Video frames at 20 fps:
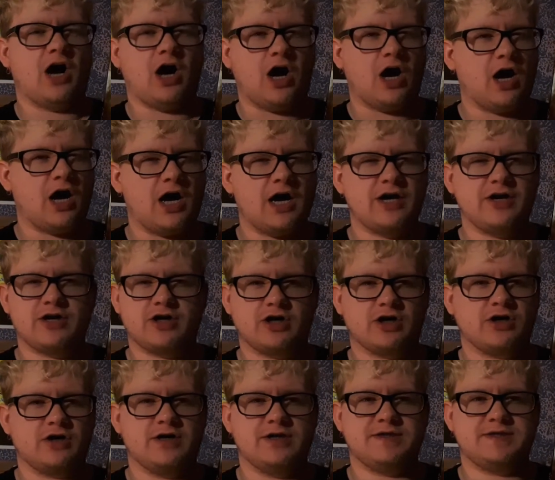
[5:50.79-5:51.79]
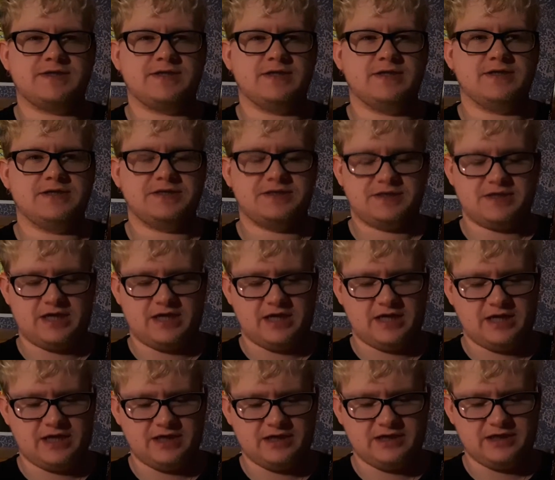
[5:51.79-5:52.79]
odd occurrences
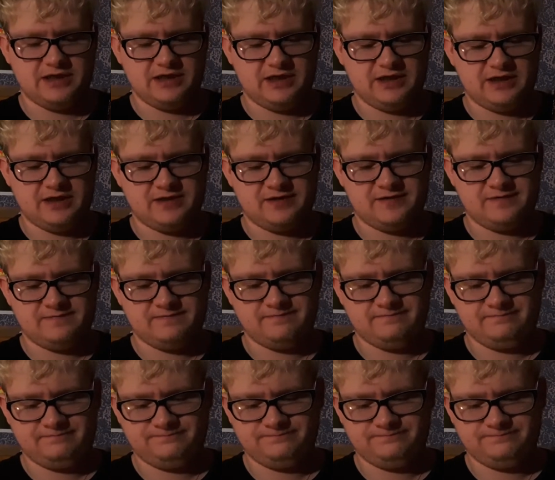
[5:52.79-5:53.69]
and um,